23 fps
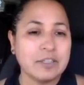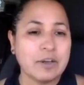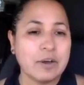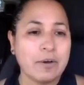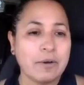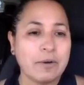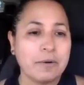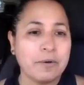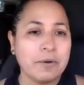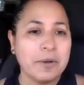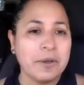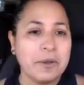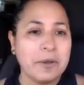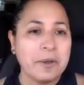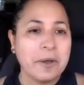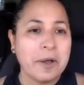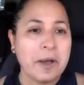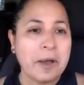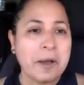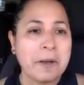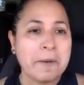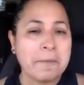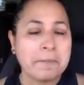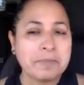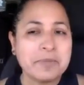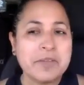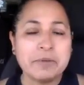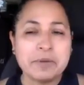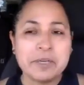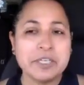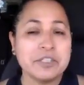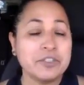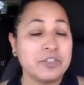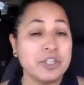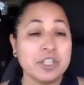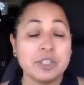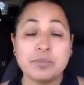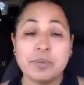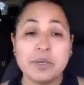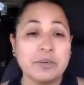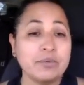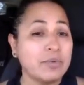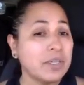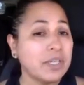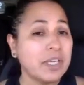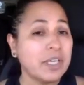So
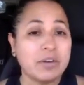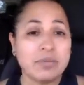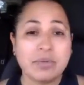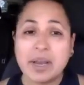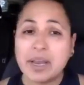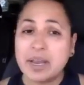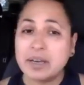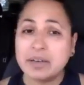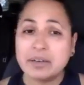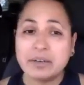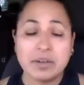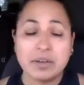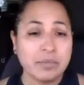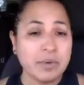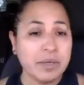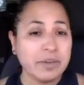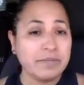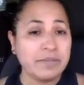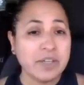it's just been really great.